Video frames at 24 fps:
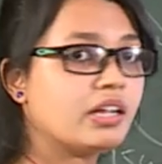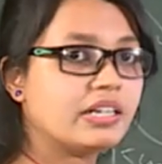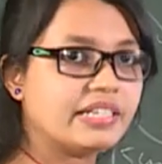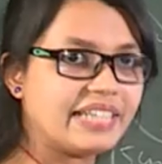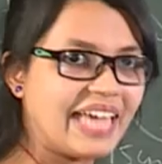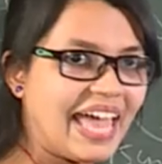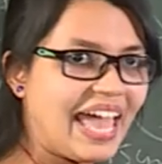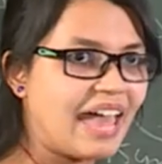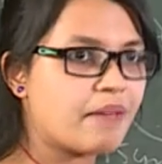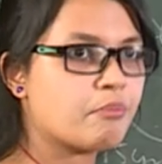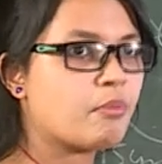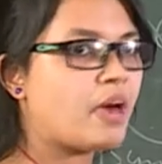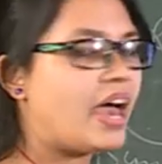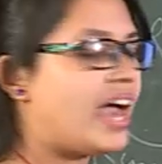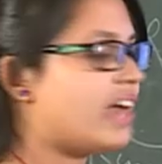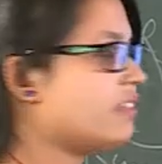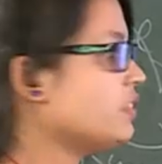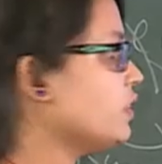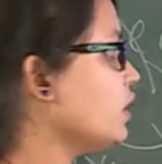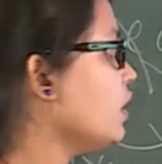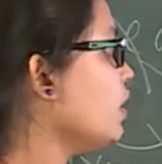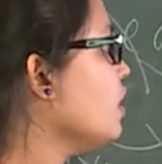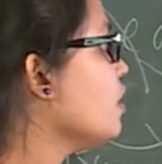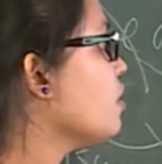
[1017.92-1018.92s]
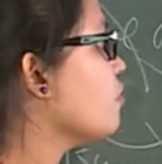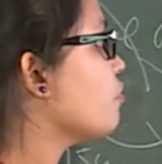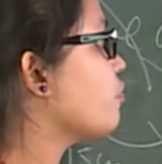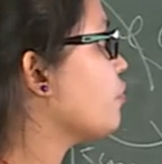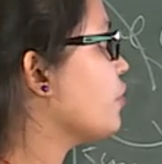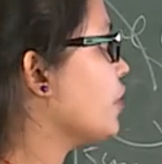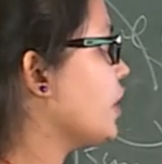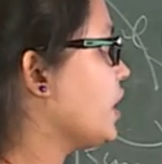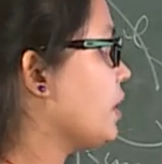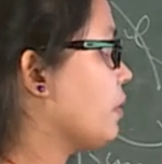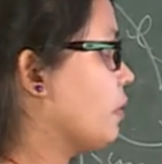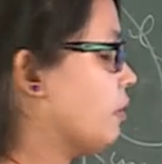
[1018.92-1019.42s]
dam and the
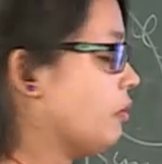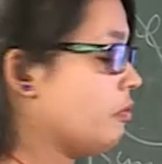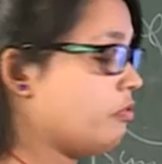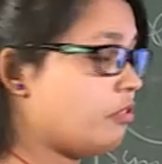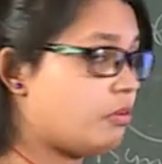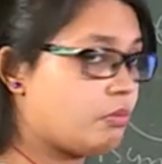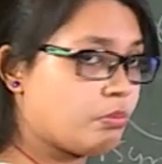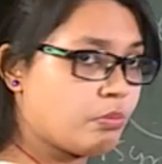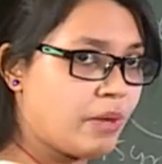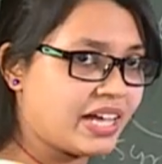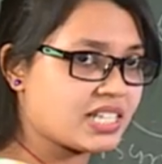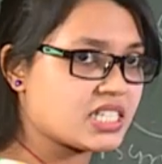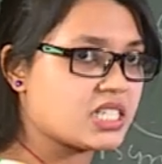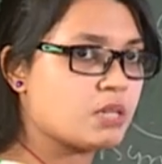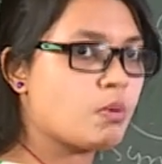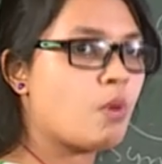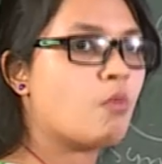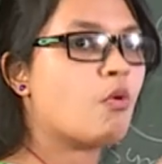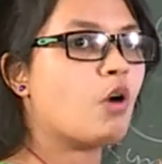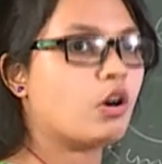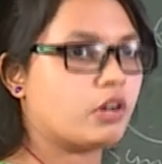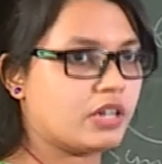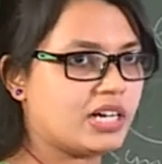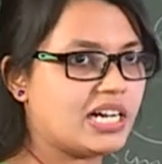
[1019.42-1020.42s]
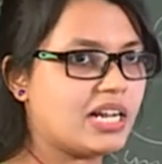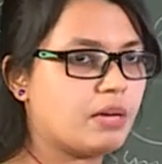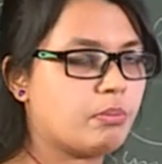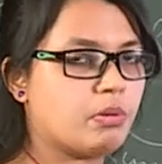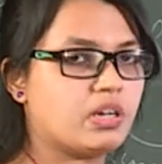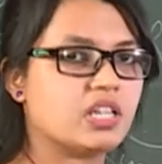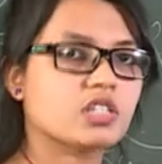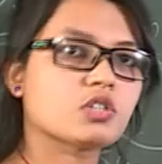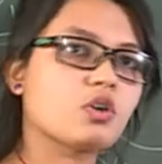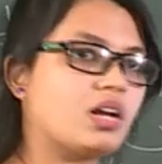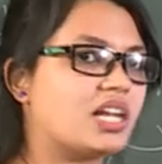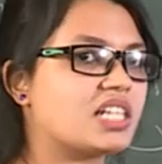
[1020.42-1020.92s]
free maximum water level
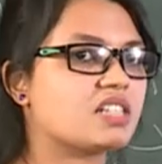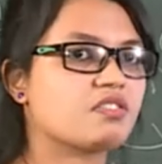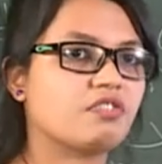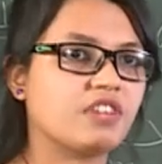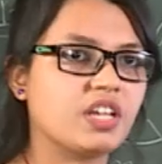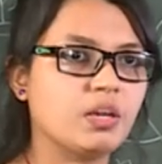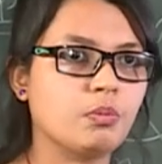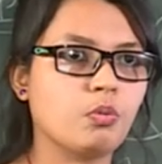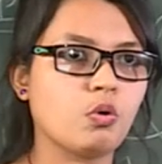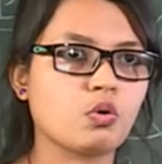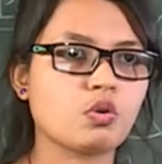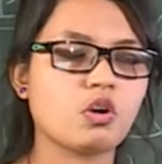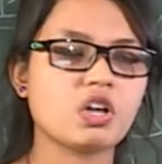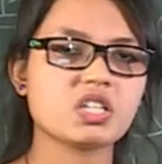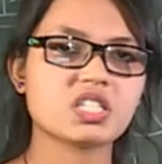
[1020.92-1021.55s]
is called as freeboard. A